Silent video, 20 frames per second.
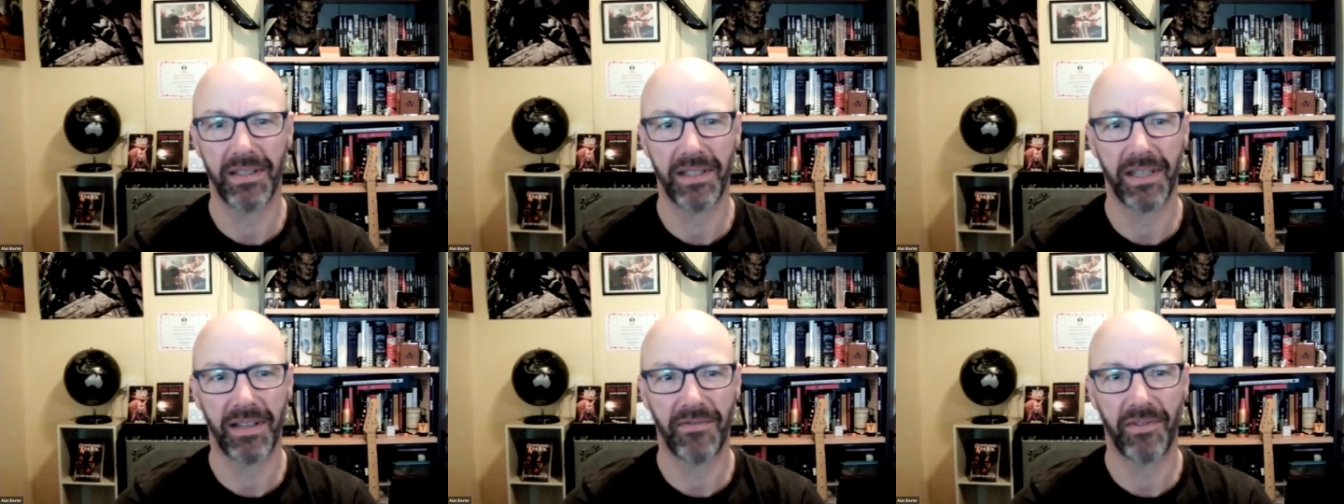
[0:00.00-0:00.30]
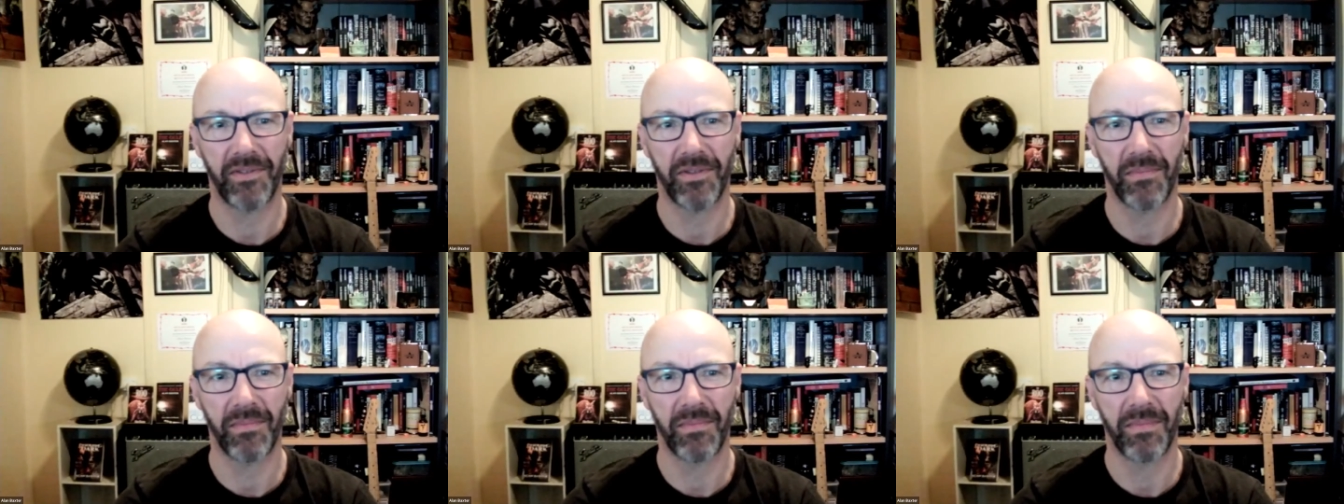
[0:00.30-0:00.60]
Give
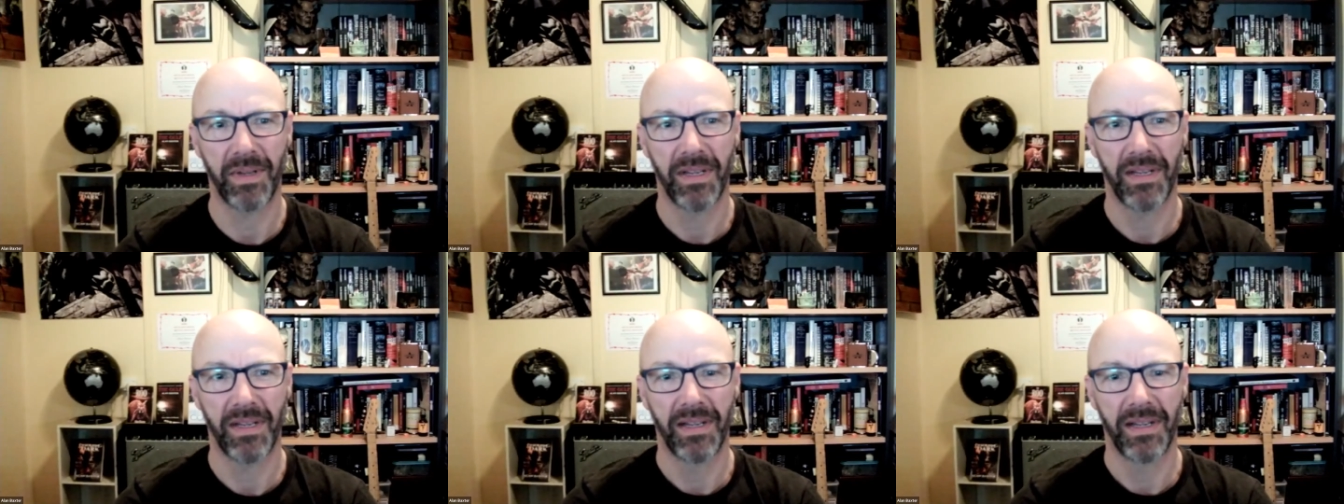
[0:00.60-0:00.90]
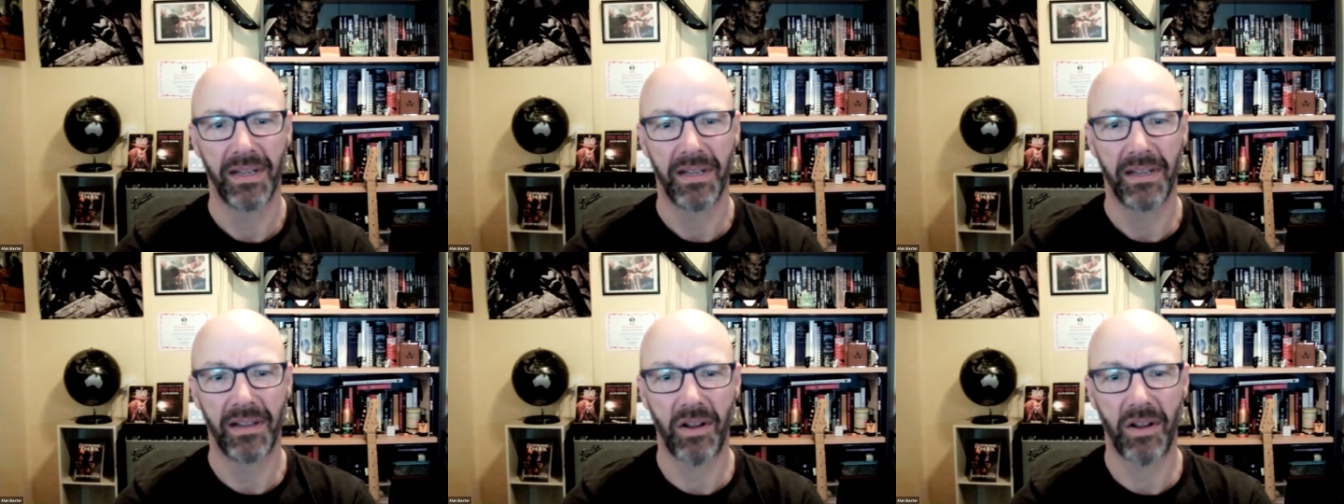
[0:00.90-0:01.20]
them
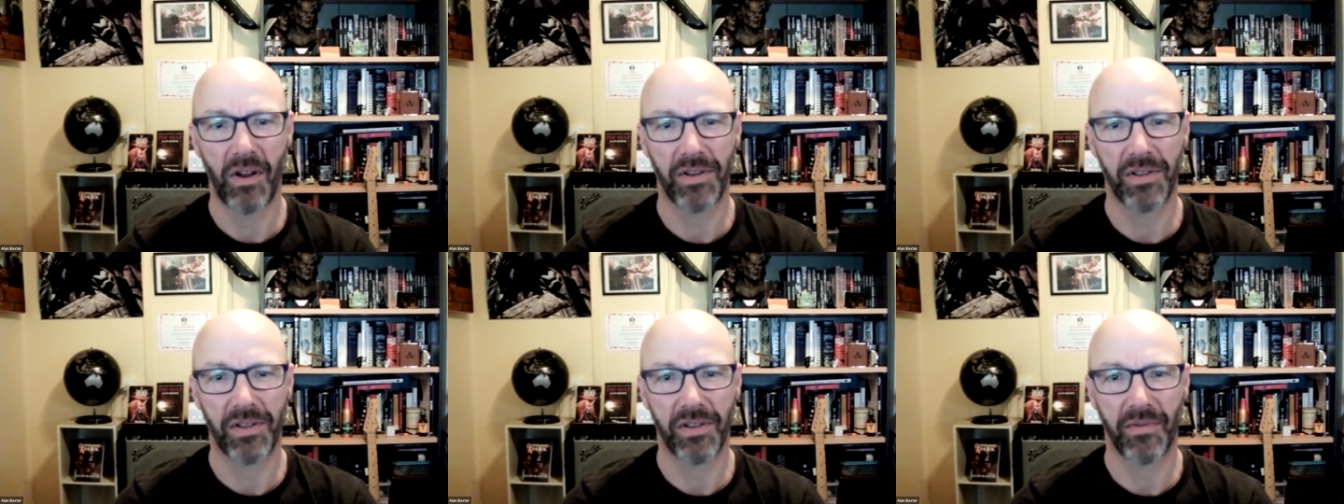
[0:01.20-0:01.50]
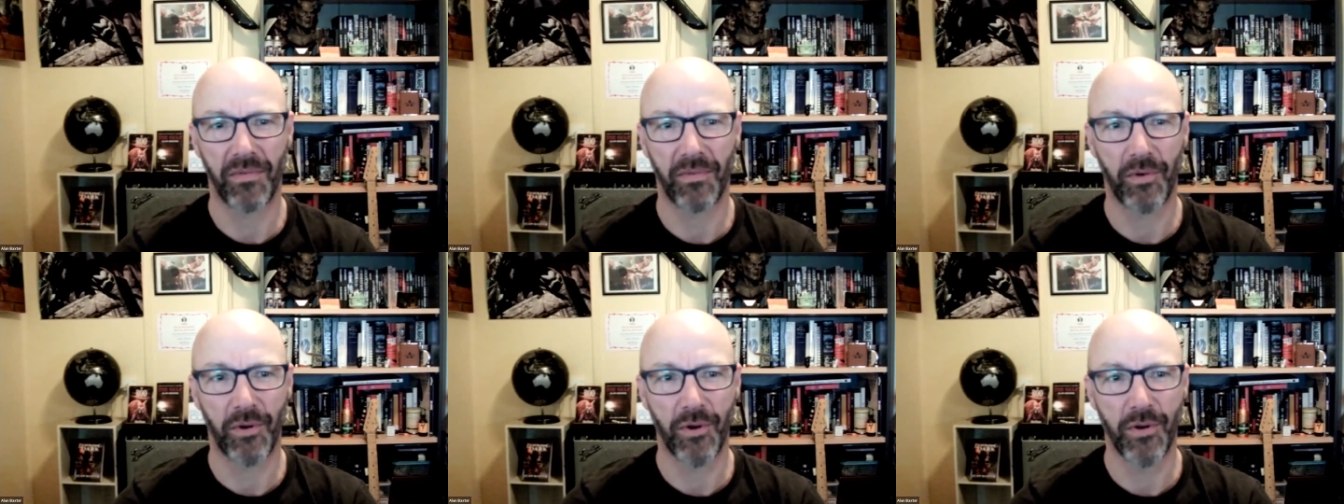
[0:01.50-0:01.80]
lots of
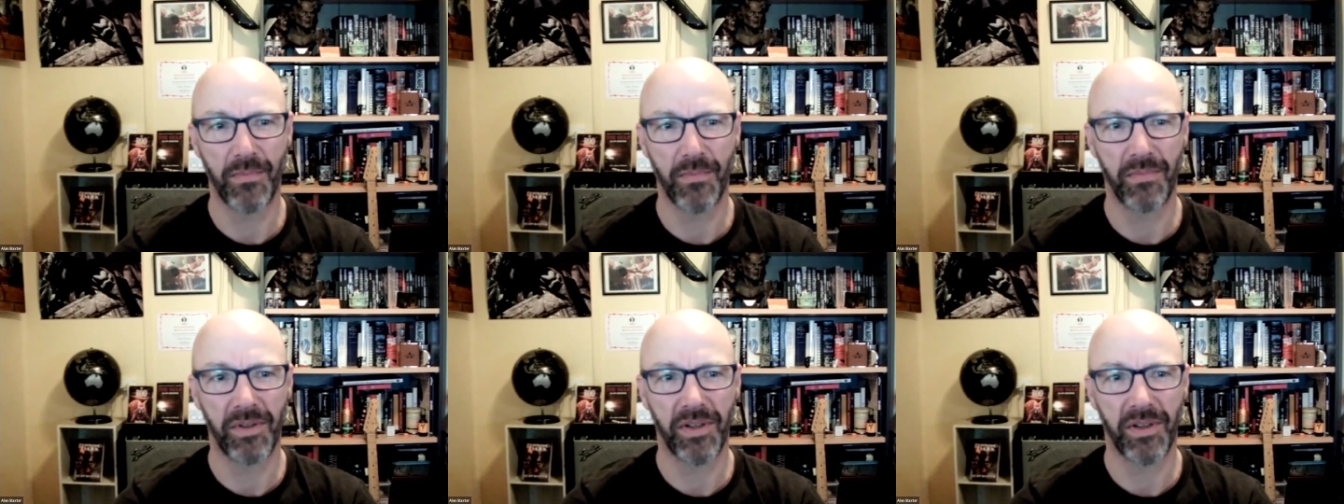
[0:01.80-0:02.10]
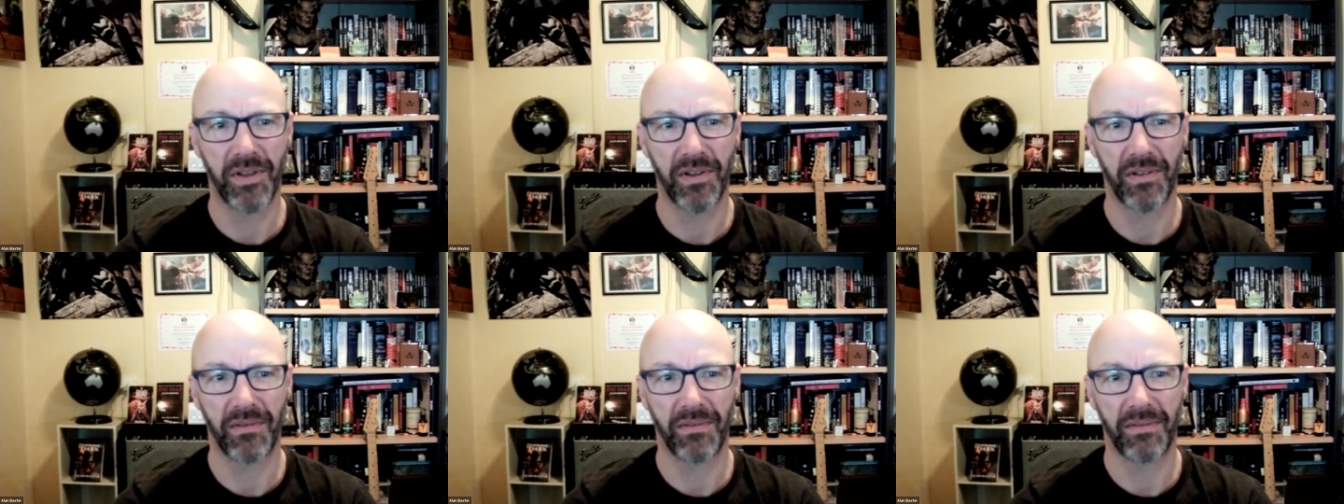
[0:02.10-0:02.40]
room
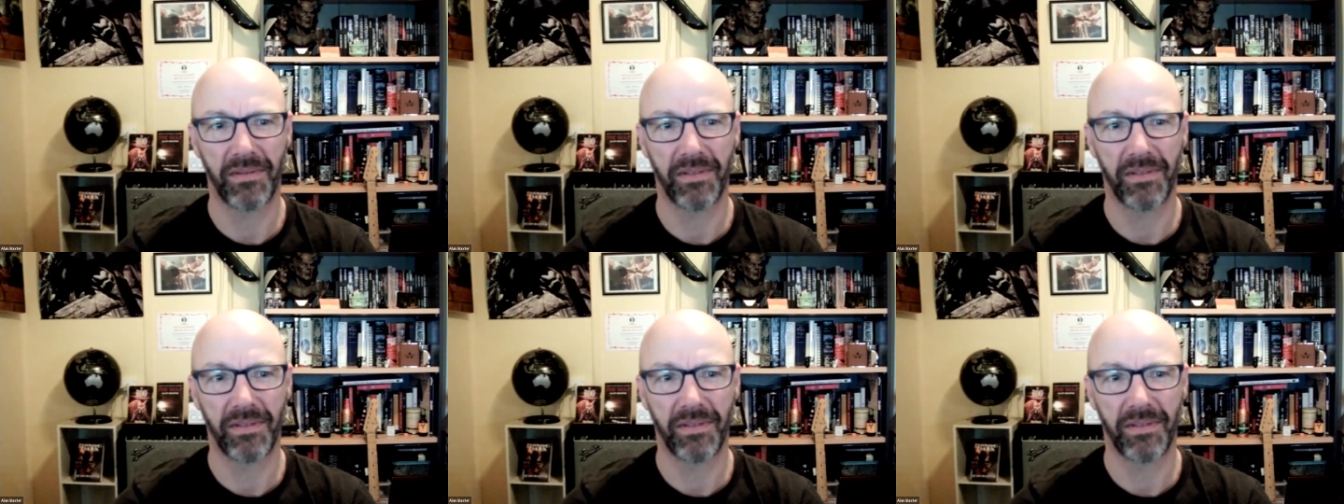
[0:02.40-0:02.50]
to